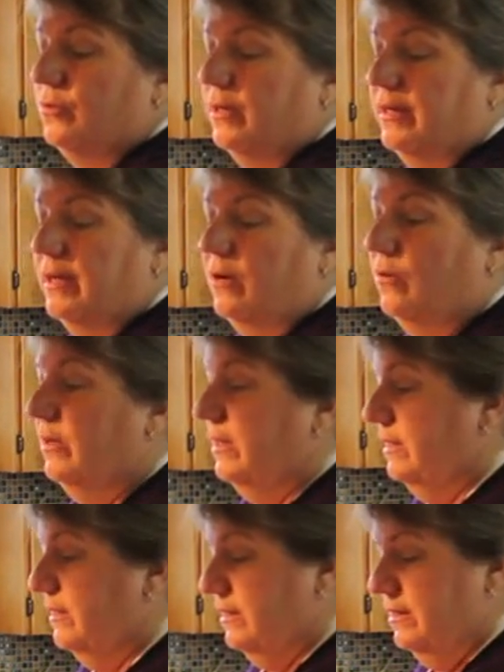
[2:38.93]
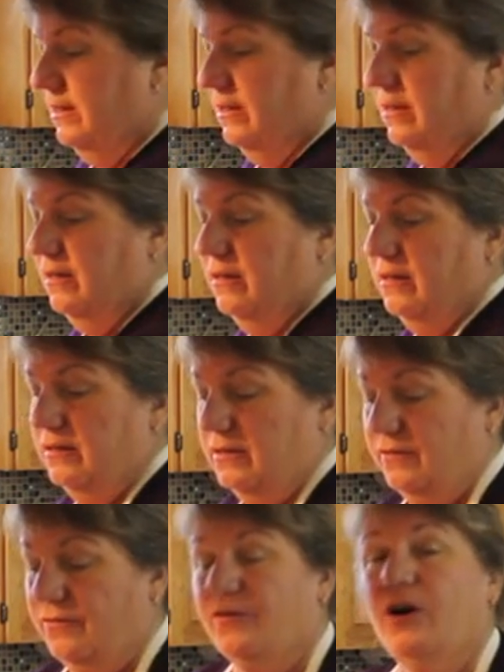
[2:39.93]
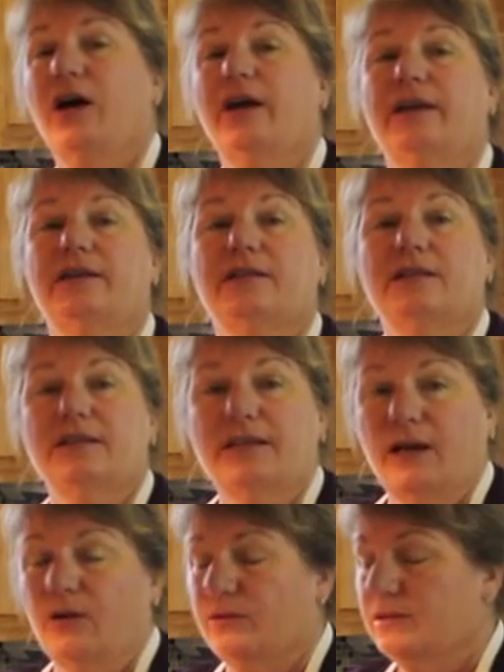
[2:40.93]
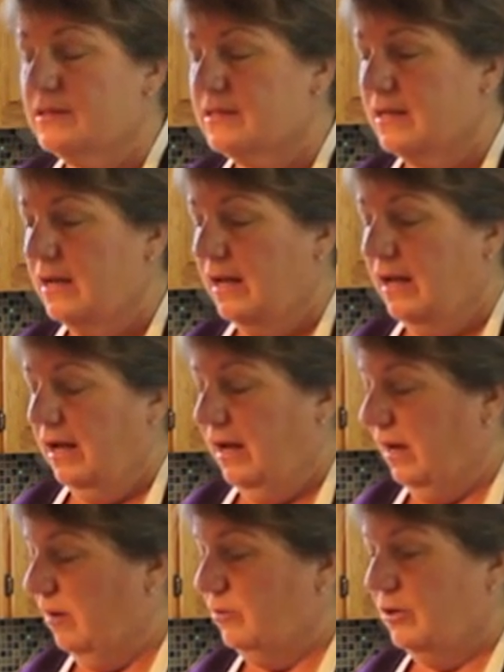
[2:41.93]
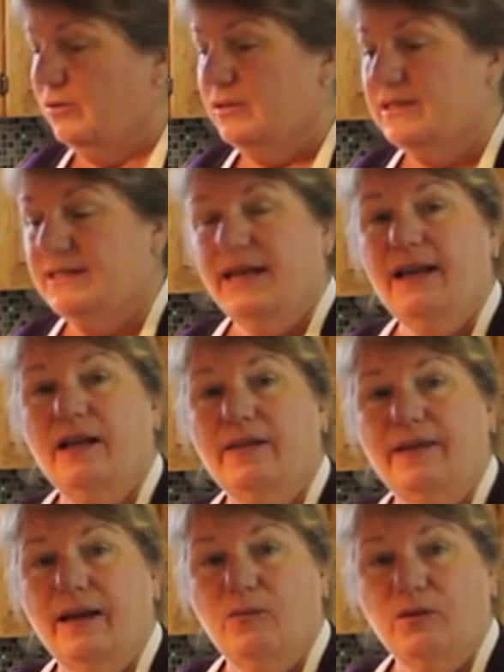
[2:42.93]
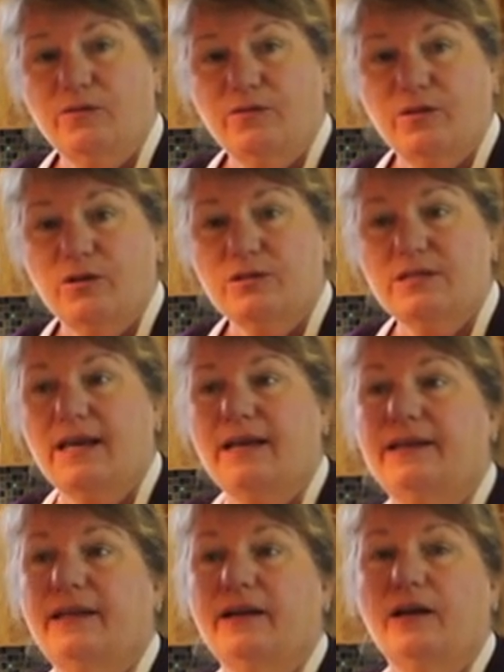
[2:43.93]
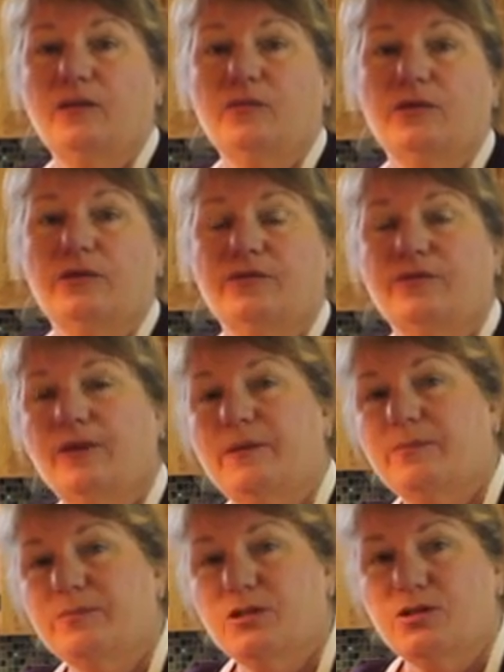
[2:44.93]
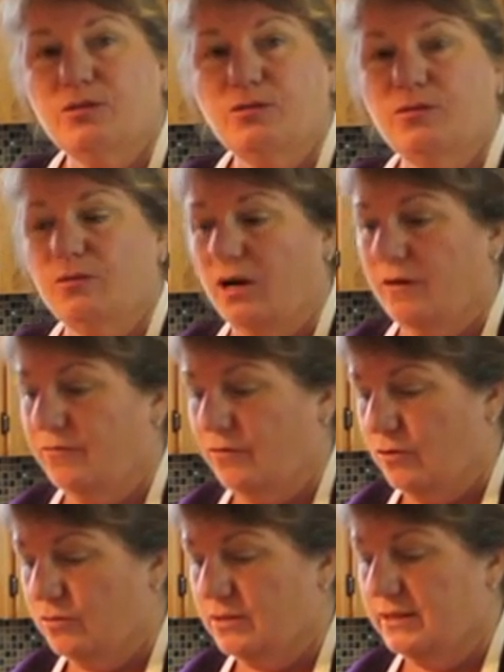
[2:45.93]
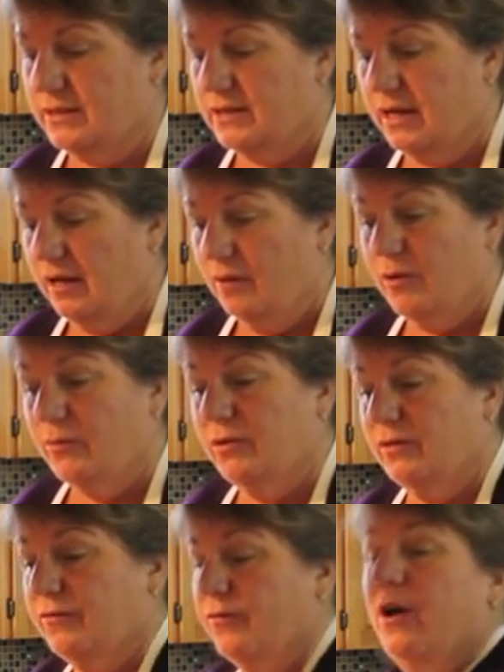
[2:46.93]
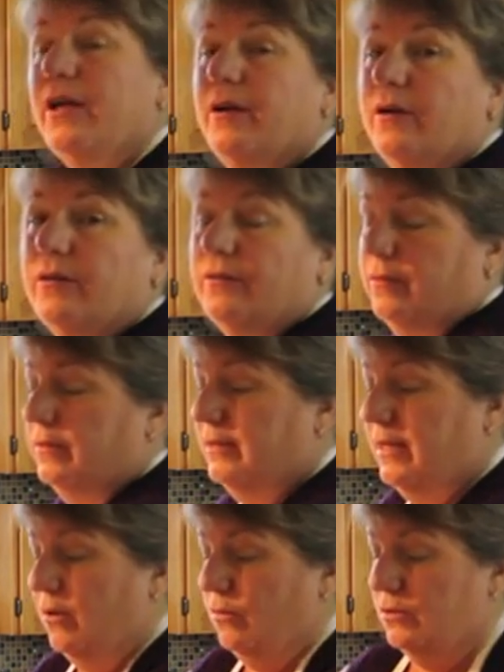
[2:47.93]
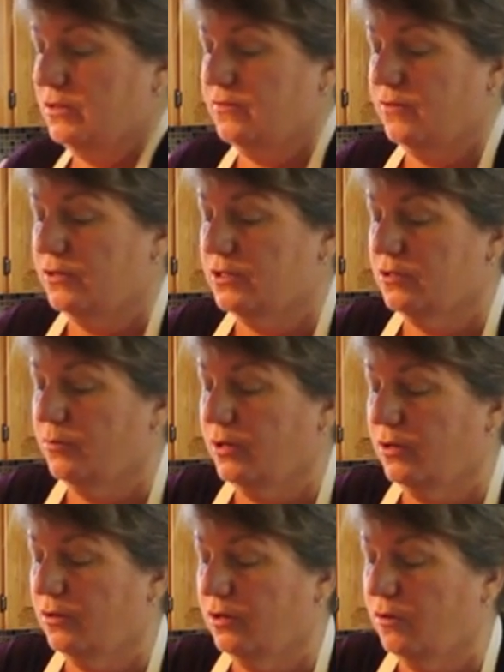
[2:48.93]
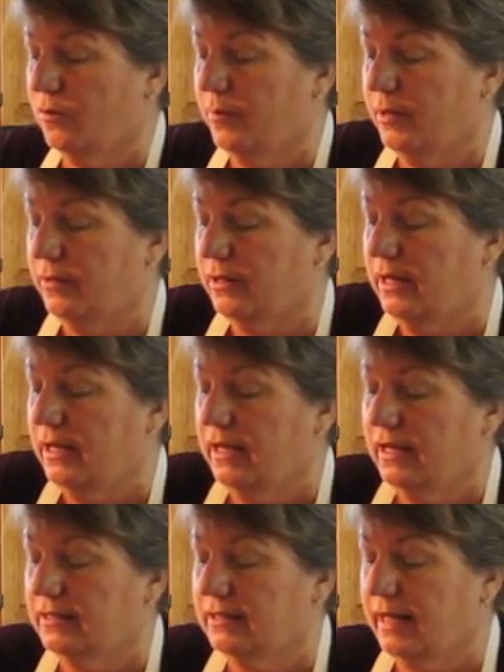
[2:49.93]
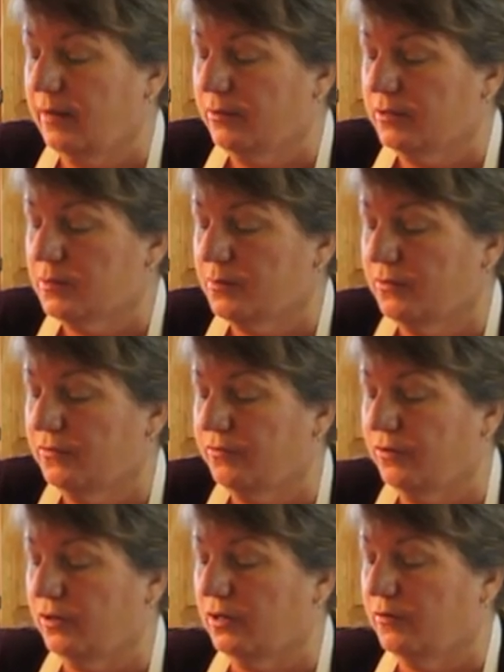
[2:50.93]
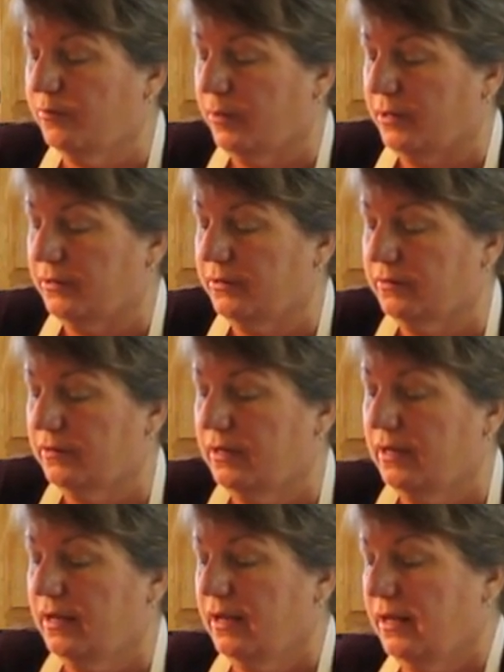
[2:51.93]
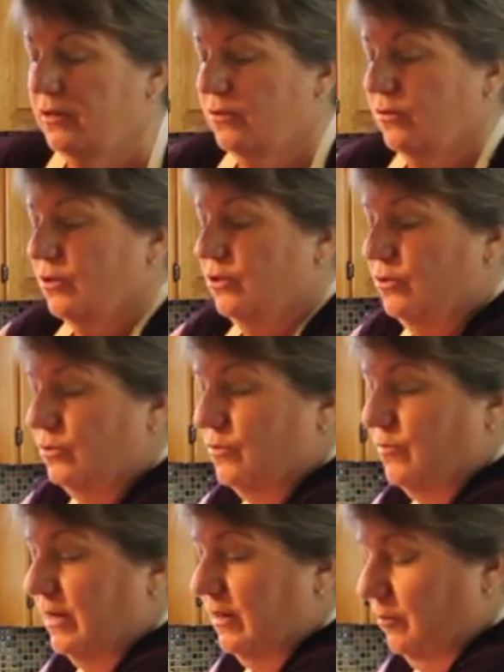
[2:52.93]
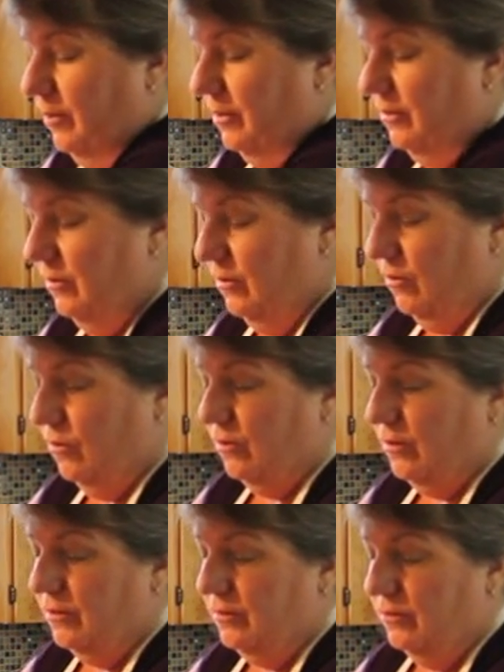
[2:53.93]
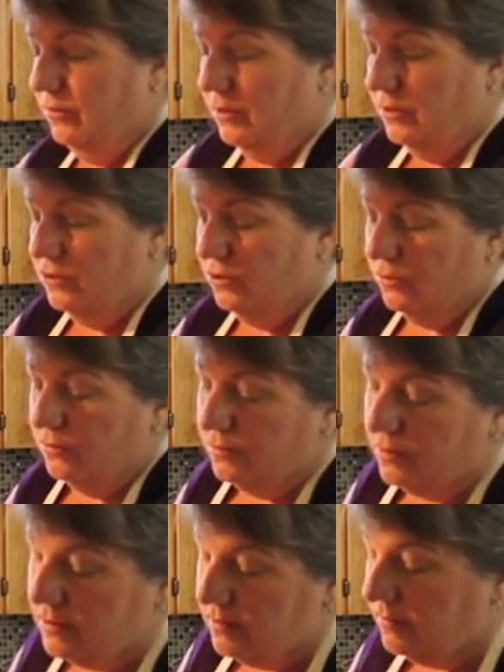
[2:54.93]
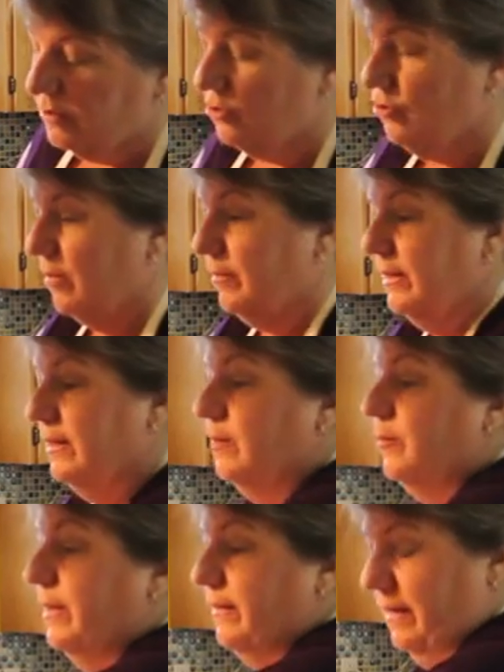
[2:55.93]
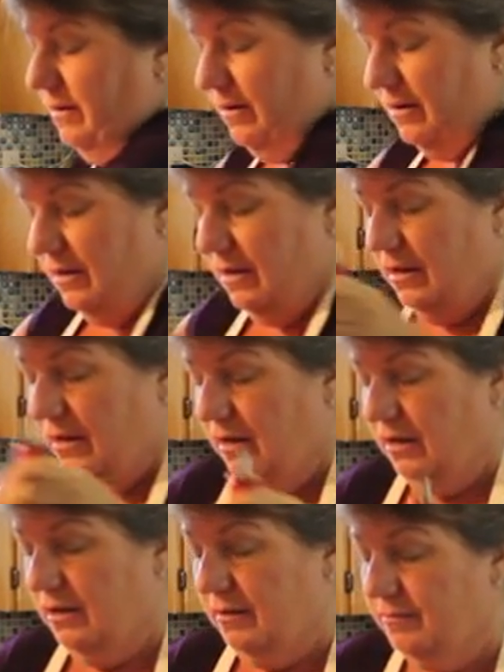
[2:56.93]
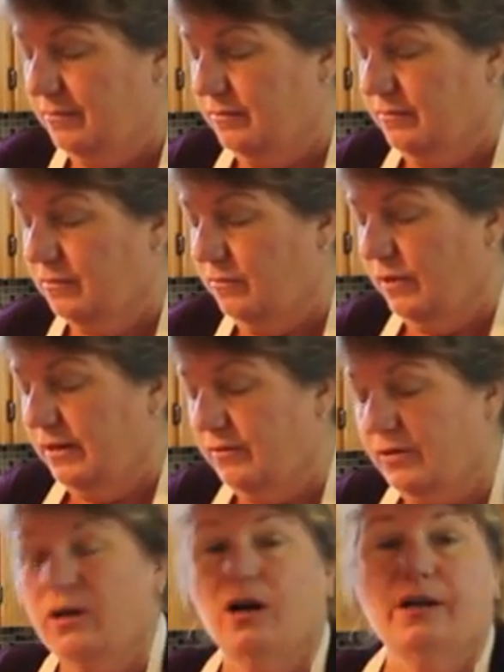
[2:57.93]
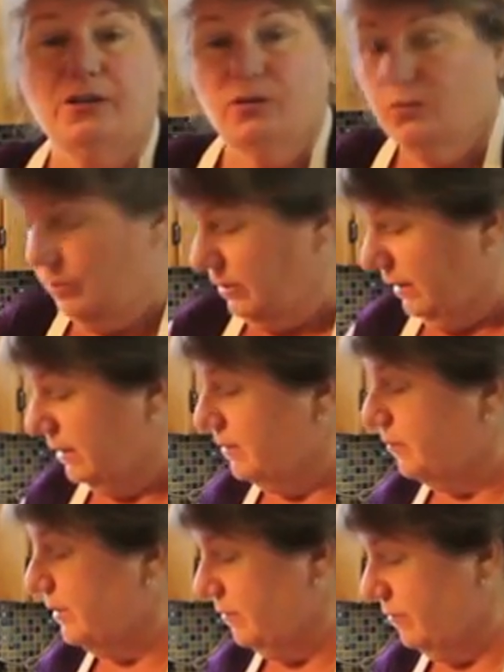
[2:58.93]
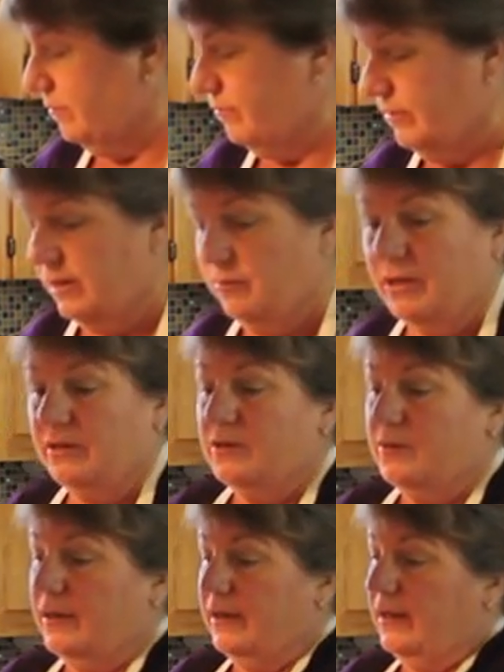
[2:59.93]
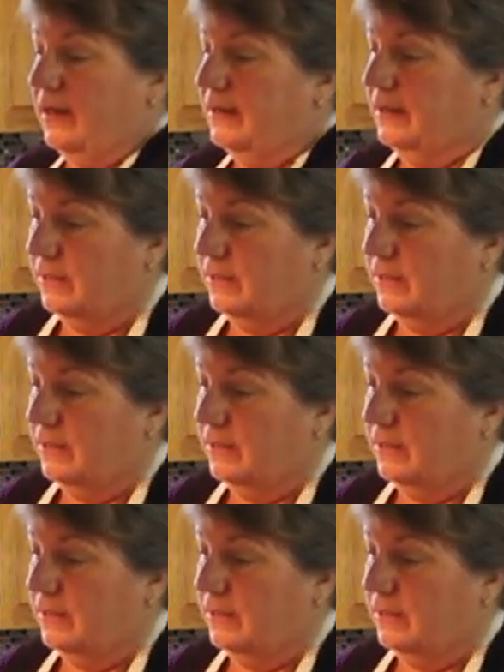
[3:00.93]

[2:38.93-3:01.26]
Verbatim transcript: do right now is the fried Toutons. We're going to stay on that one first and then I will flip to our Frozies, but we'll fry our Toutons first. So we're going to go about a tablespoonful of butter, and you can use real butter or you could use, I dropped a little bit there, whatever kind you would like to put. Real butter is what I got